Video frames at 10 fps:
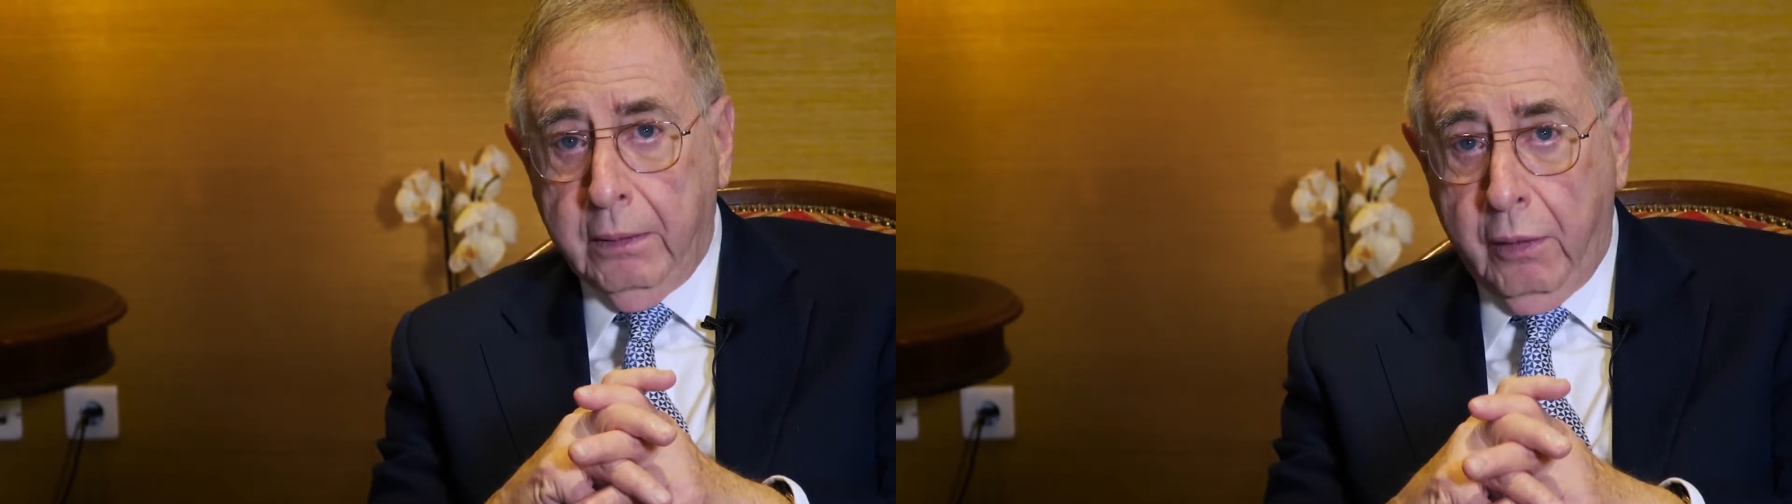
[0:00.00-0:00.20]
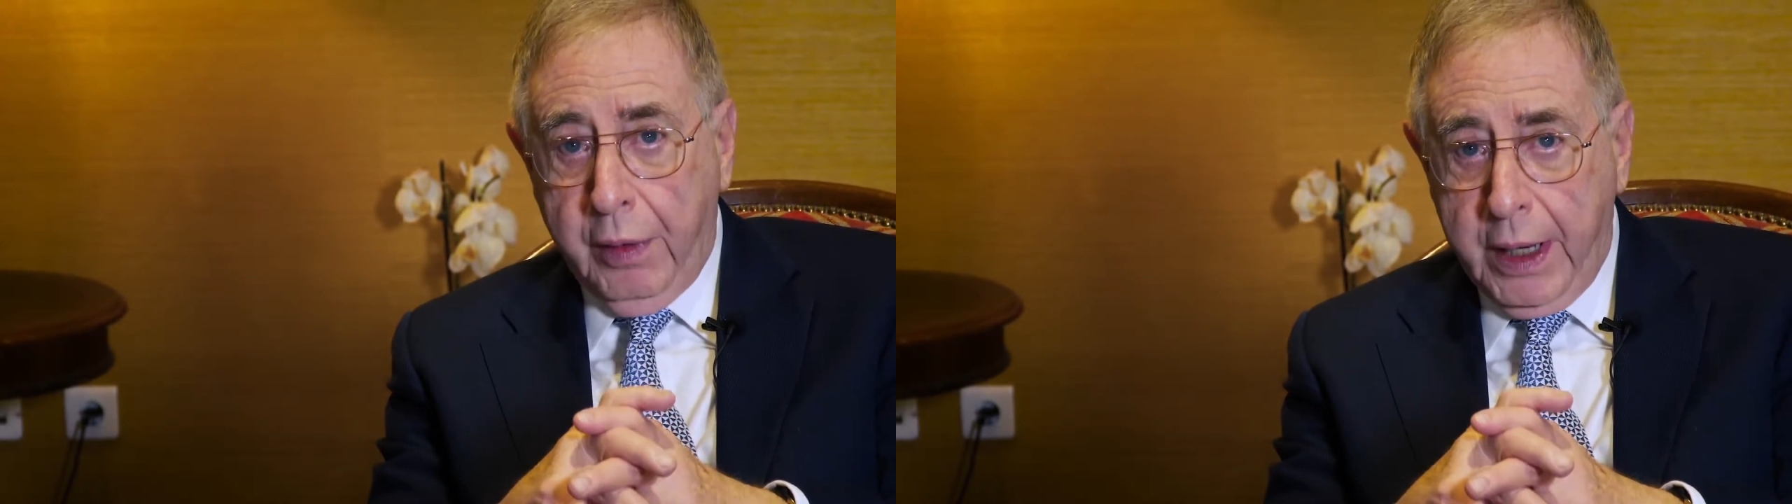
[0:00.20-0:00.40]

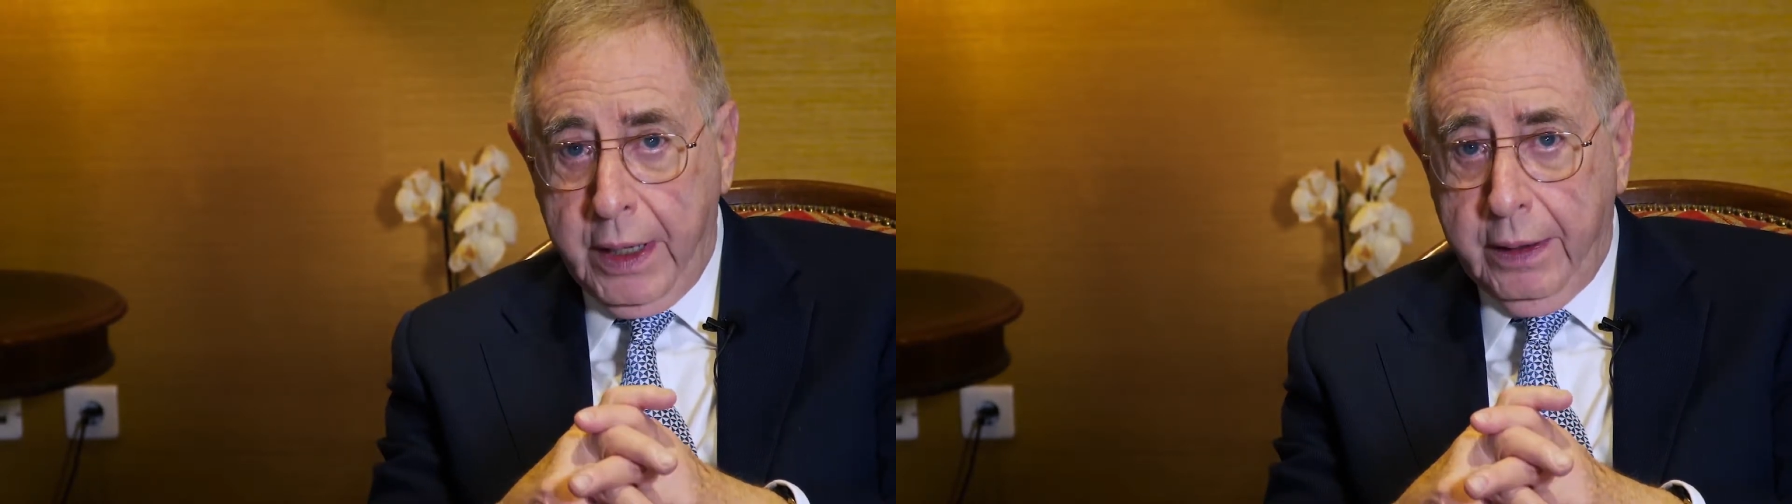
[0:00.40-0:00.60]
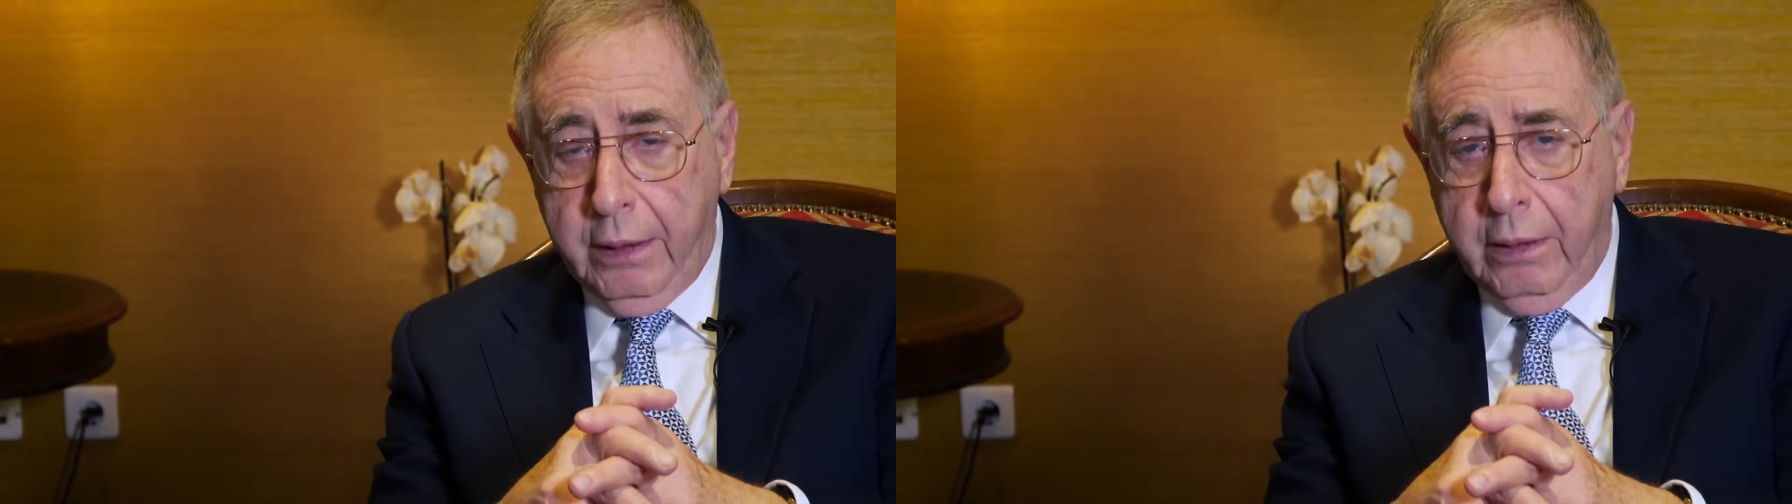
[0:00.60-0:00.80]

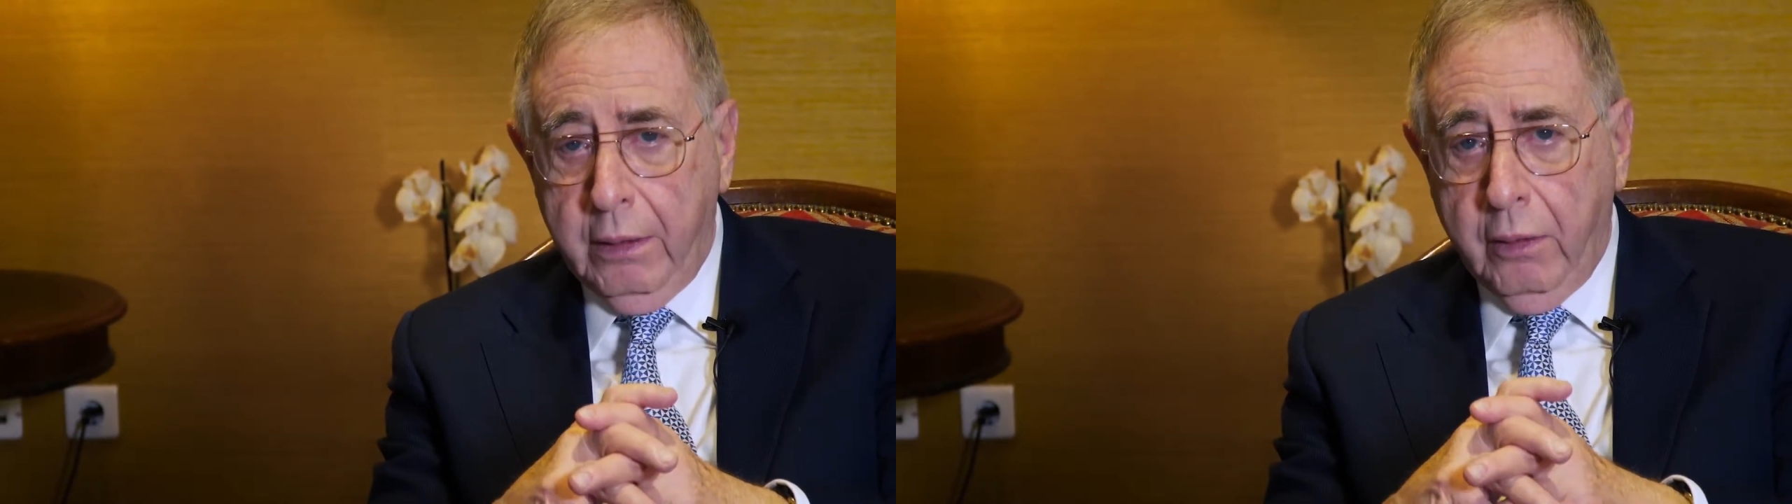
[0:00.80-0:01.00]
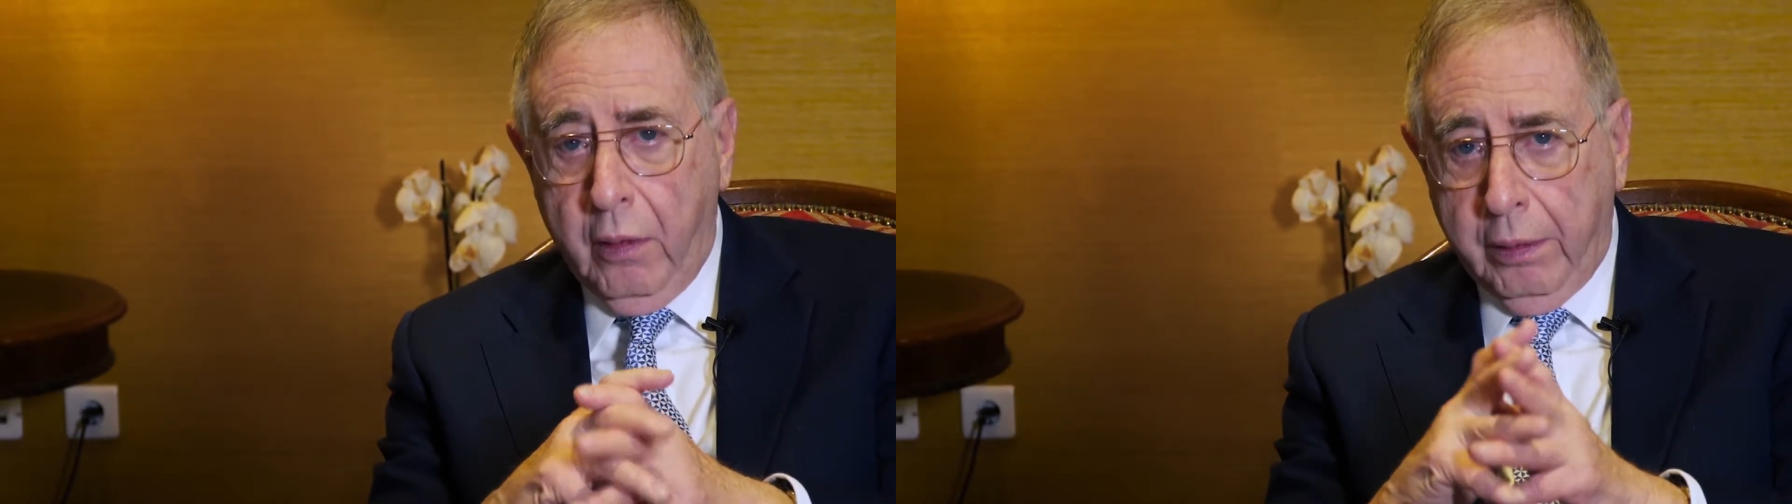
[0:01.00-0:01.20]
created
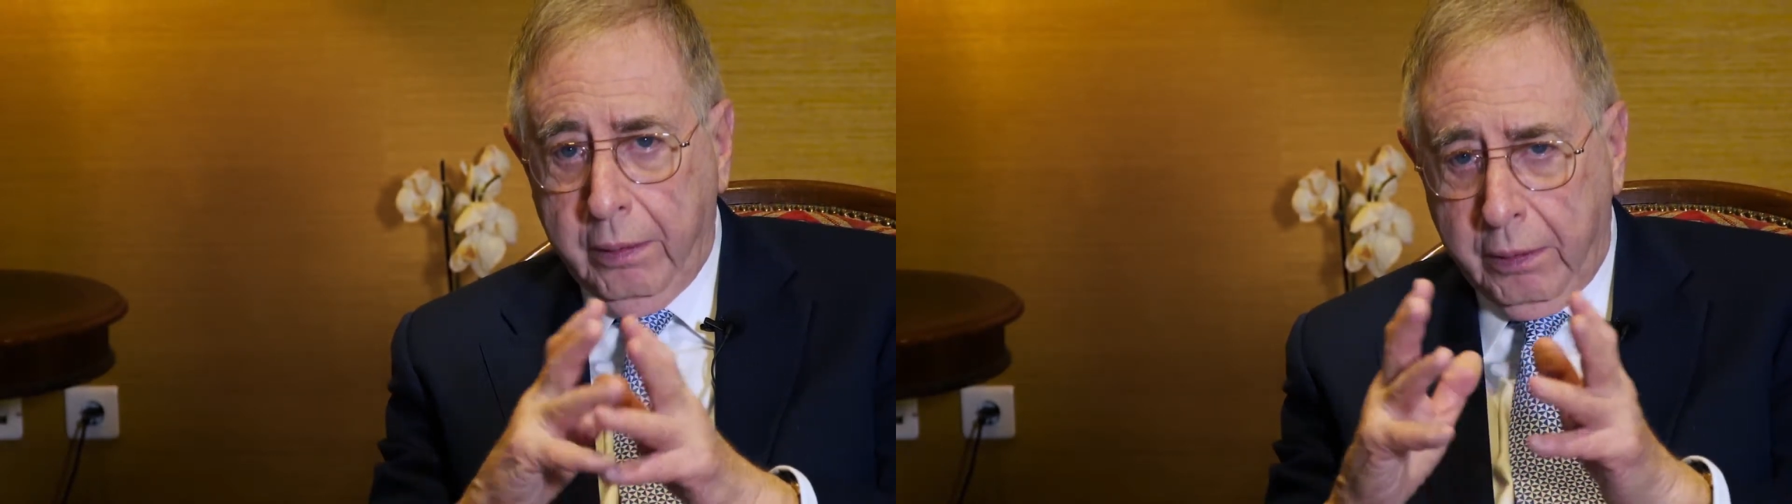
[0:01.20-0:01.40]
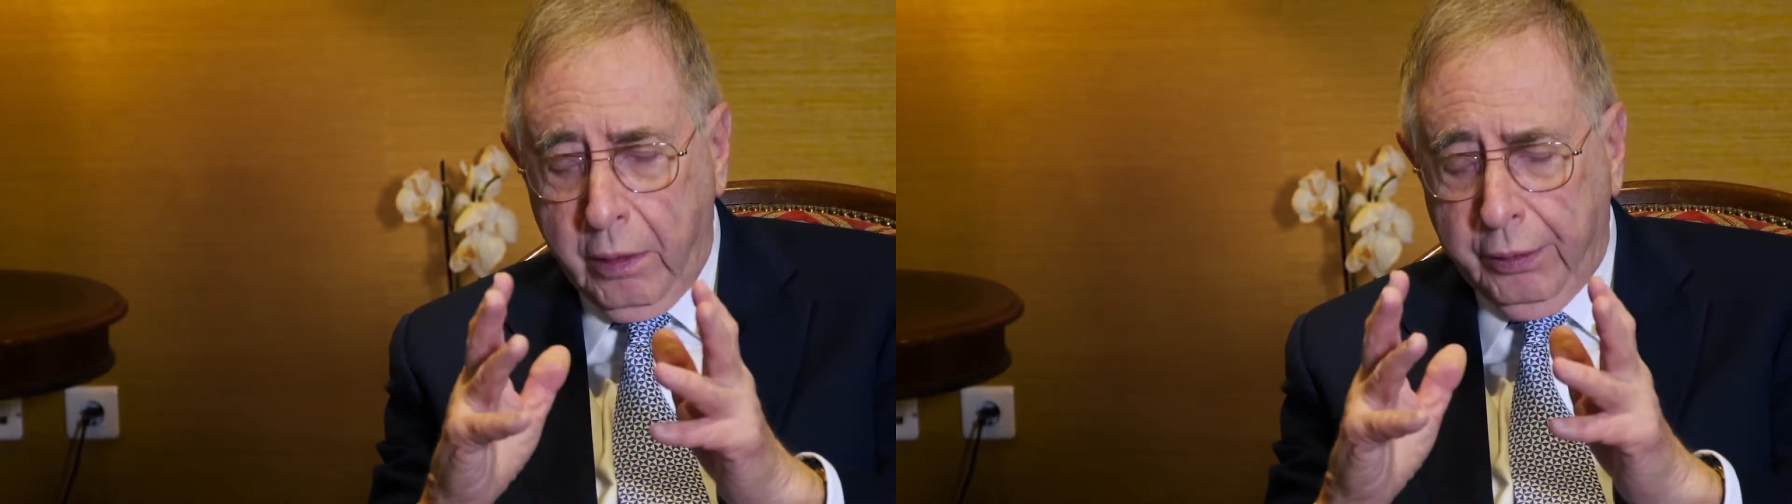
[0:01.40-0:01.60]

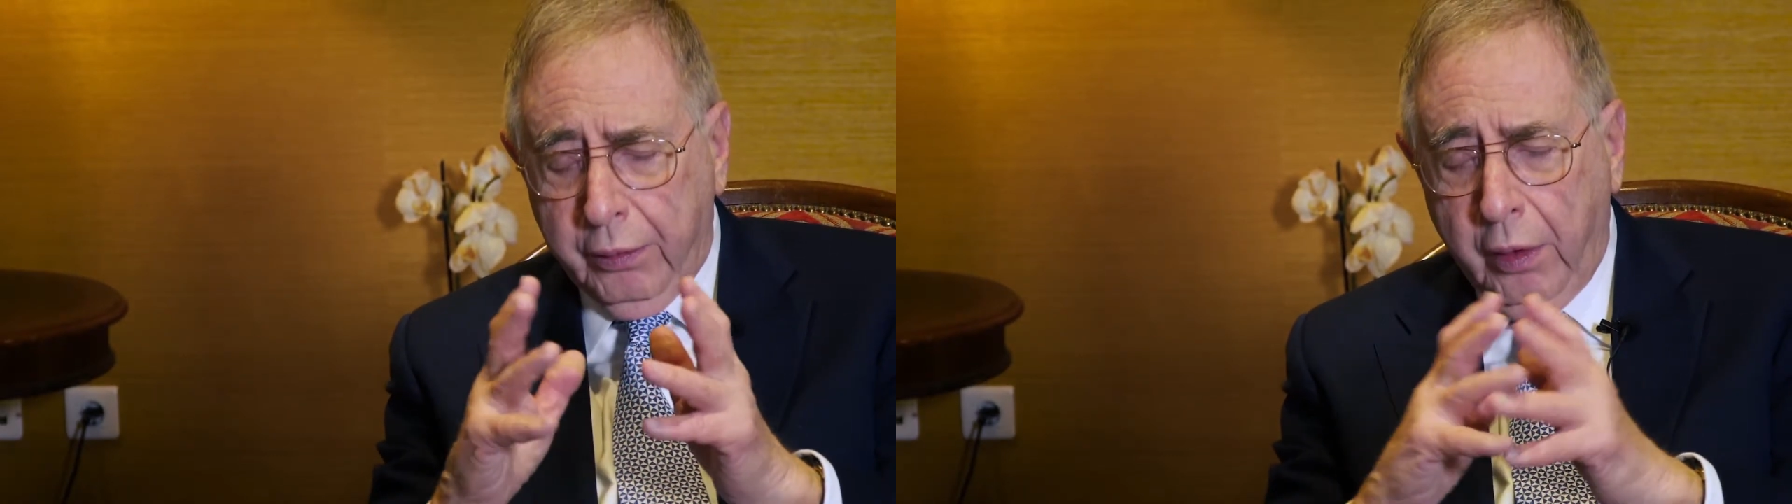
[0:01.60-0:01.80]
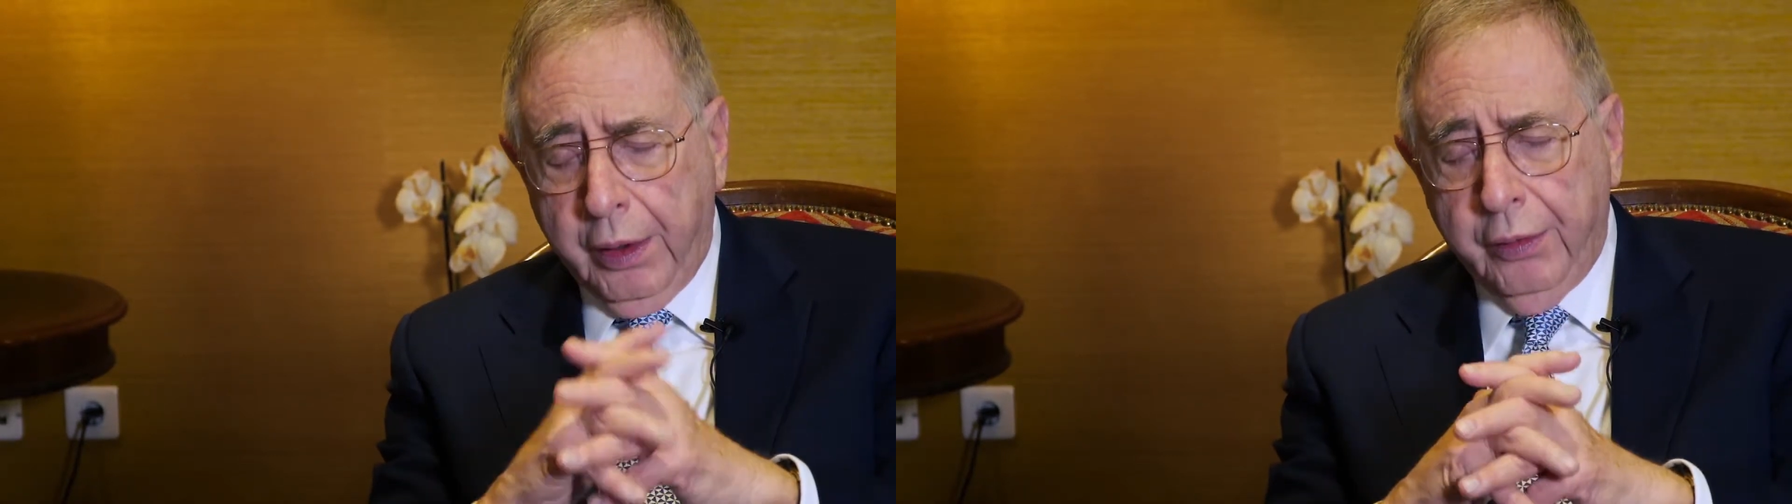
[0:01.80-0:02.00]
or